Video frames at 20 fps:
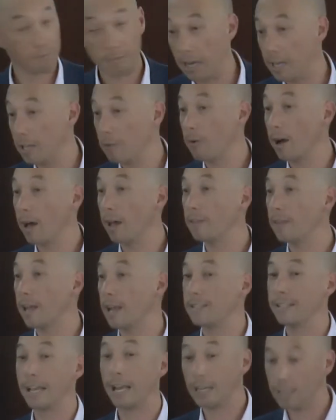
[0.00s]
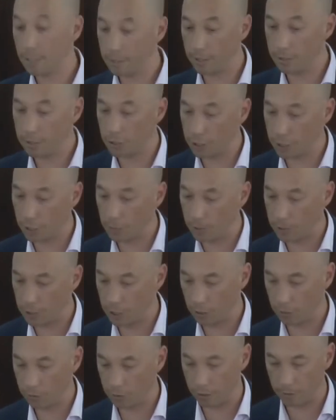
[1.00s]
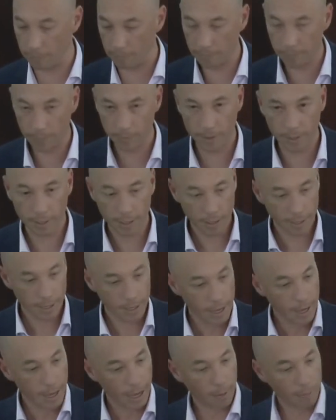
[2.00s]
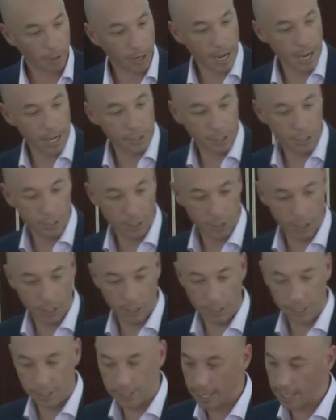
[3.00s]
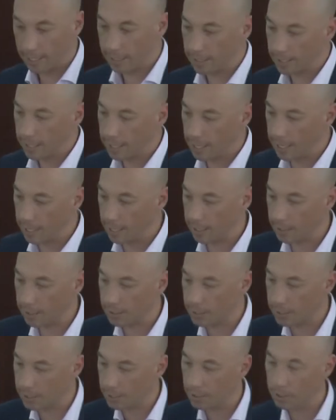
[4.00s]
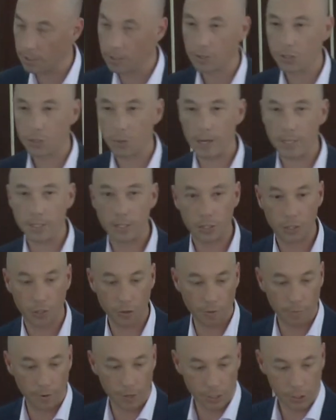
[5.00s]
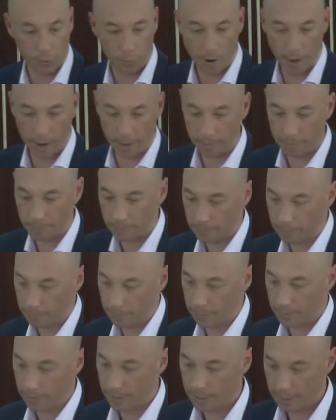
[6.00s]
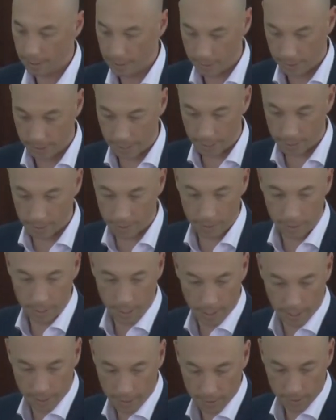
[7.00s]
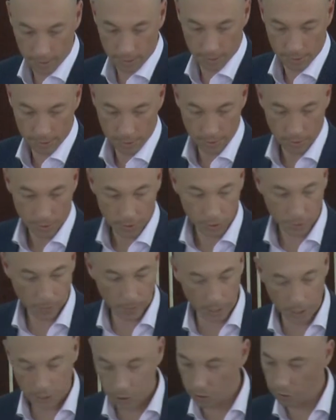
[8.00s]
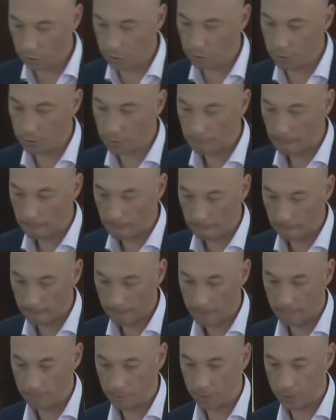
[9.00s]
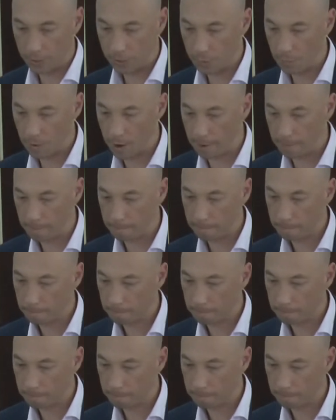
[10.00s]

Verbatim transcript: anyone that has anything to do with children. And I'm going to ask you to turn to 2 Kings 22, verse 1. 2 Kings 22, verse 1.